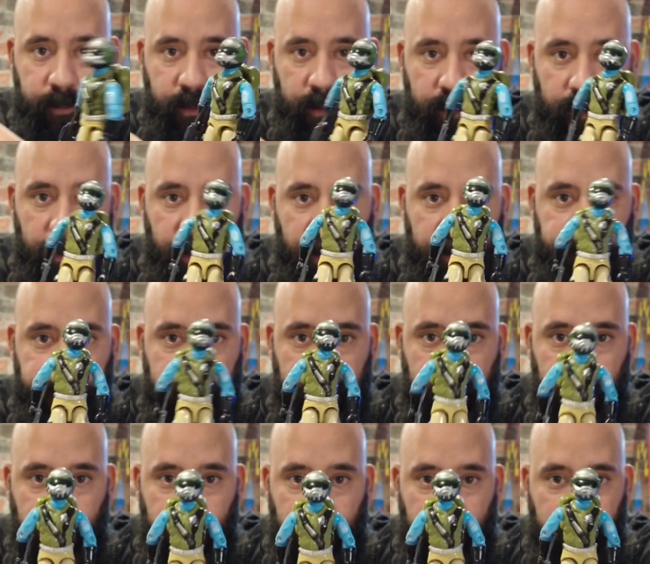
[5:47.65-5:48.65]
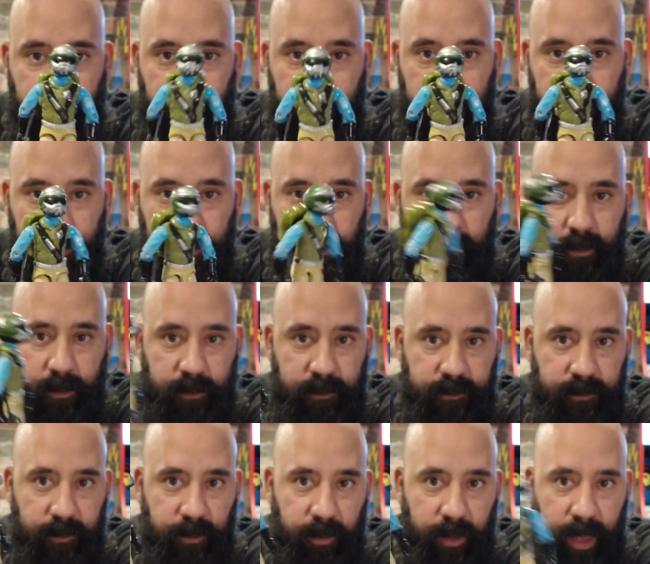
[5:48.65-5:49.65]
enough to
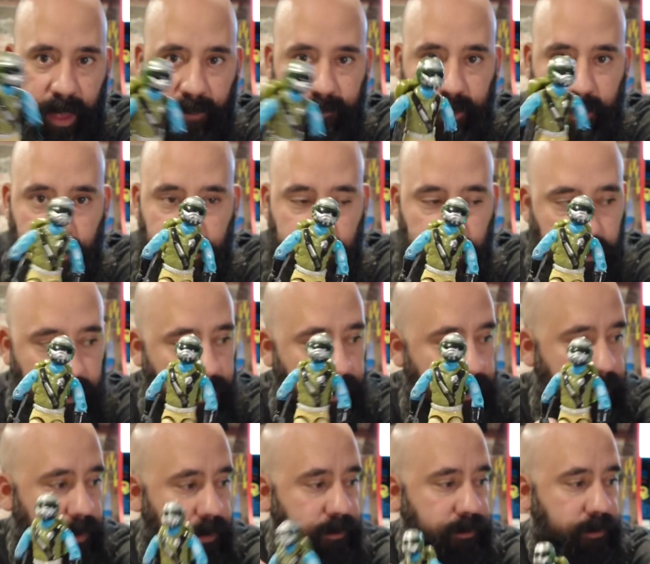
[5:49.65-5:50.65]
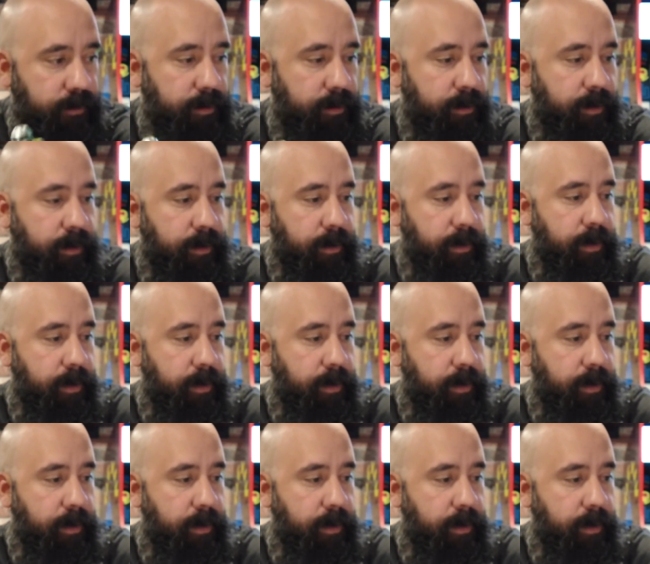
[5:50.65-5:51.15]
still have it in good condition.